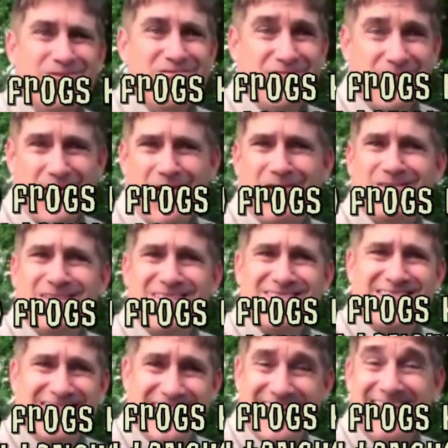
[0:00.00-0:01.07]
do frogs have
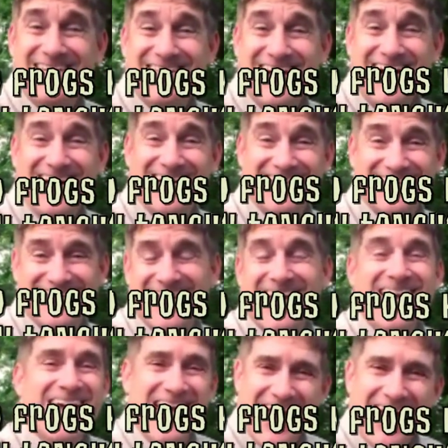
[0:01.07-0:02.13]
sticky tongues?
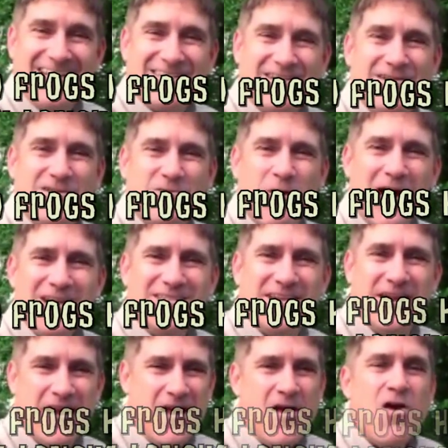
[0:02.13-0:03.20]
And it's a good
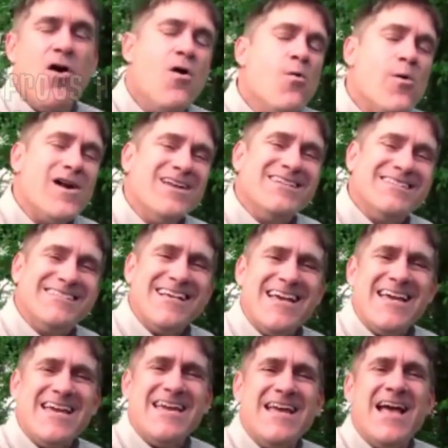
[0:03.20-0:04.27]
question. Well, you
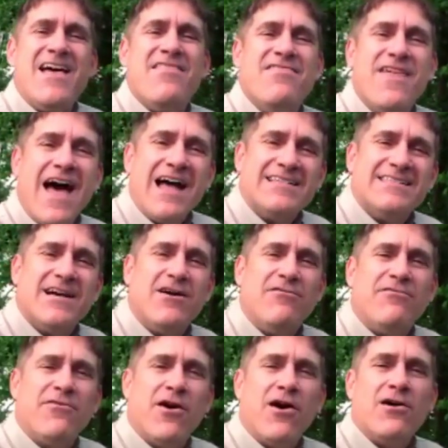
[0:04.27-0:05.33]
see, that's how
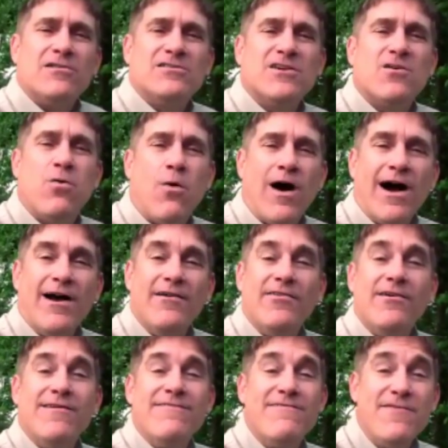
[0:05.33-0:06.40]
frogs acquire
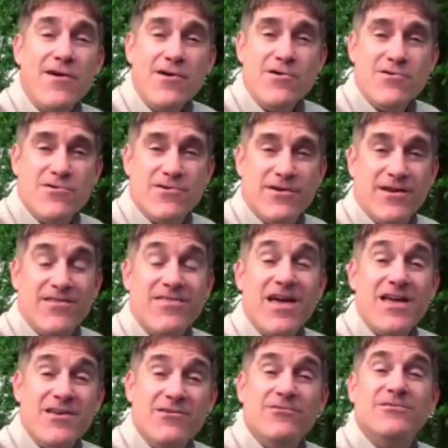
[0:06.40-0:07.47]
their food.
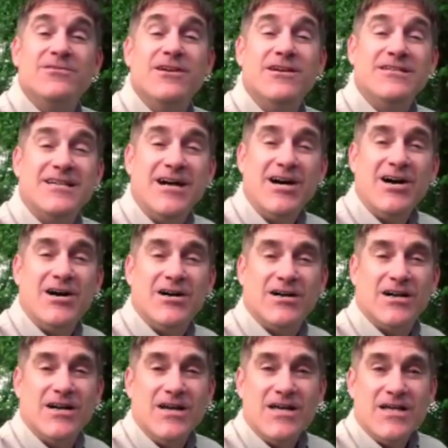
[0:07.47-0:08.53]
They use their tongue.
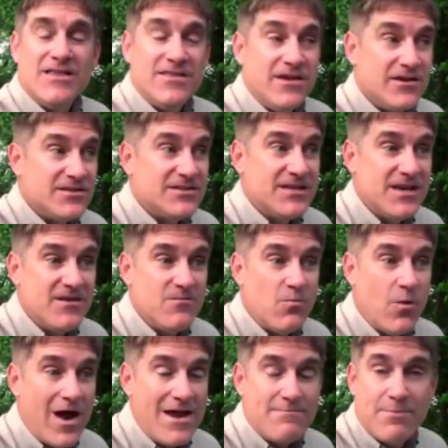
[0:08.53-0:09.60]
They'll sit and
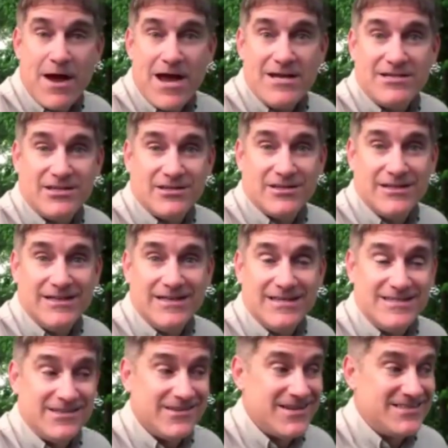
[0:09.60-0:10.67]
wait patiently
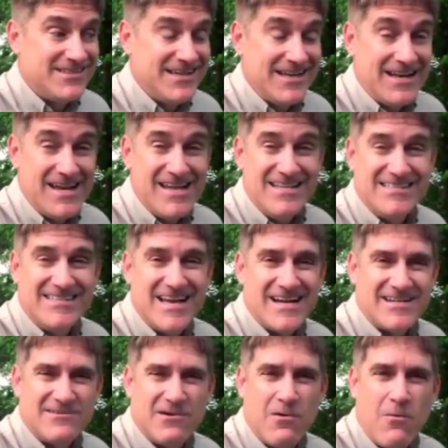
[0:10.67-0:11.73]
until they see an
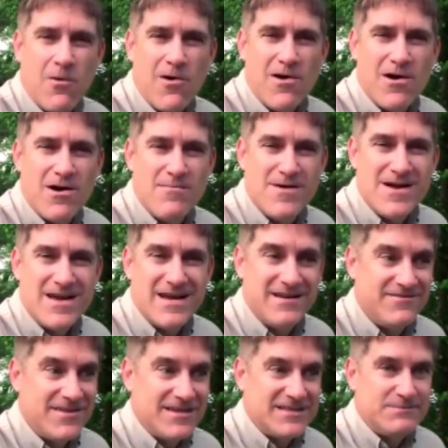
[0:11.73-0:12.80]
insect or a worm, and
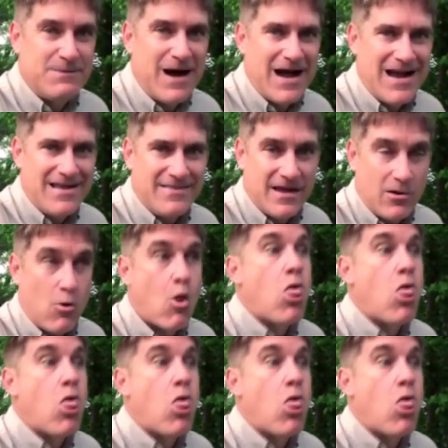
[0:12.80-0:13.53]
if they spy it, they